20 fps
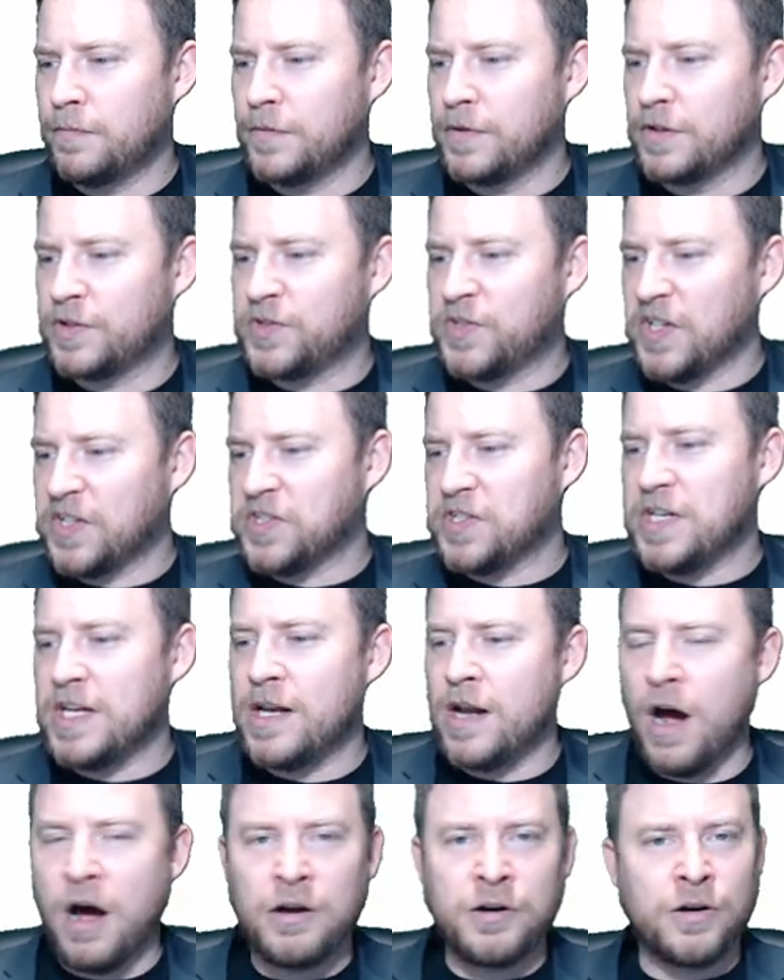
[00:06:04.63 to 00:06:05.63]

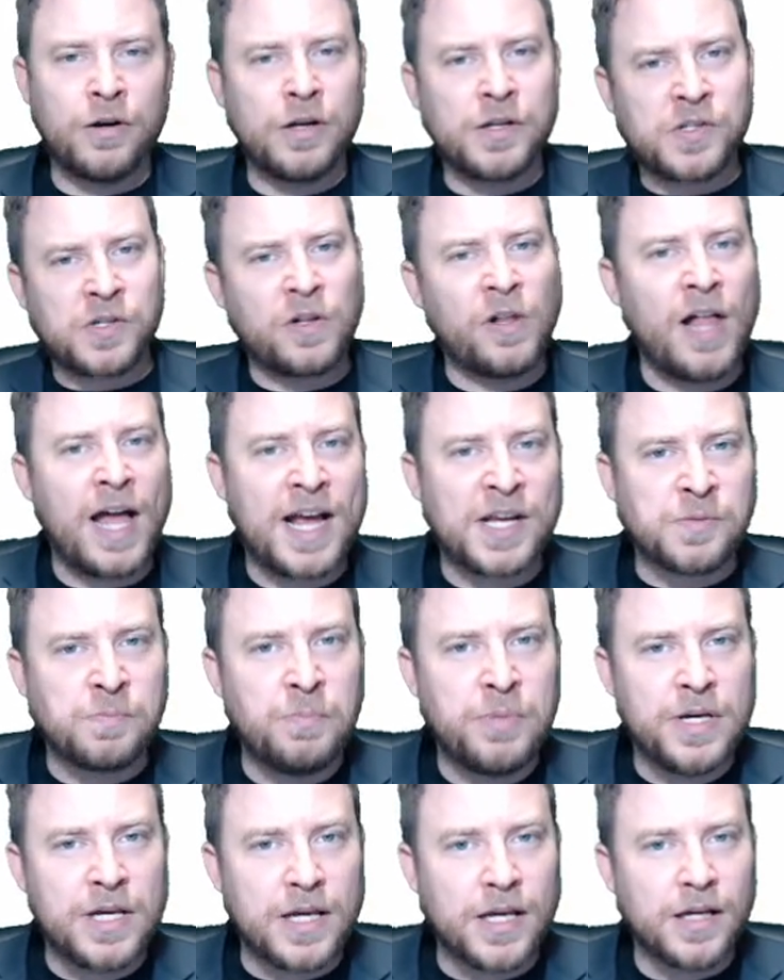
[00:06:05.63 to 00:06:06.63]
1600 is class
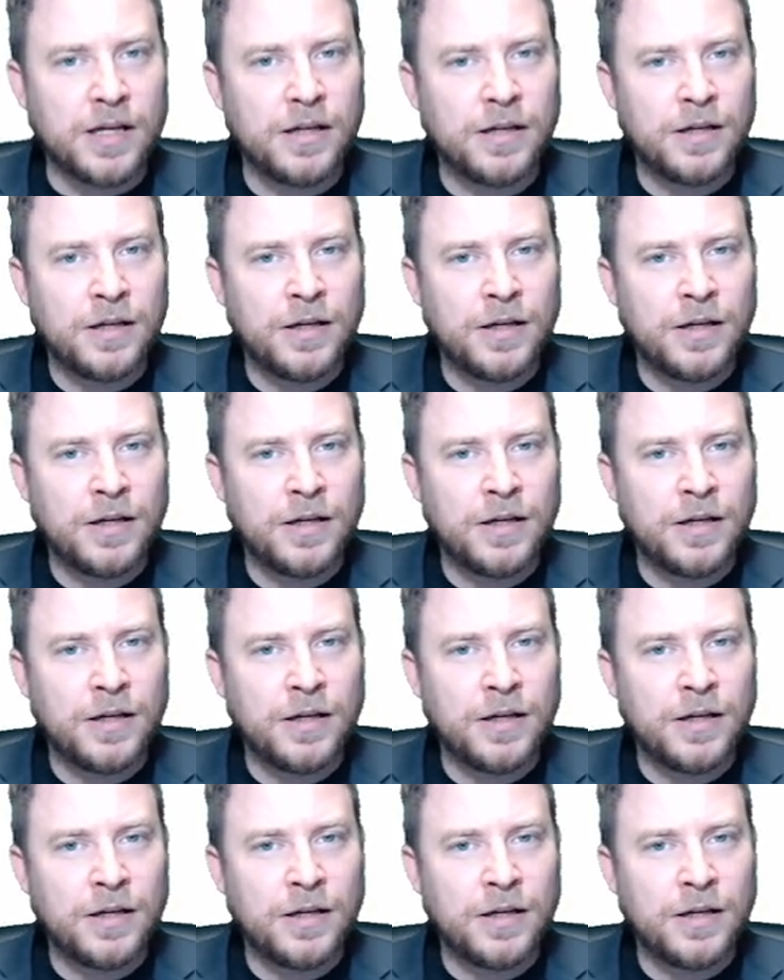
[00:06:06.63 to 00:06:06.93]
B.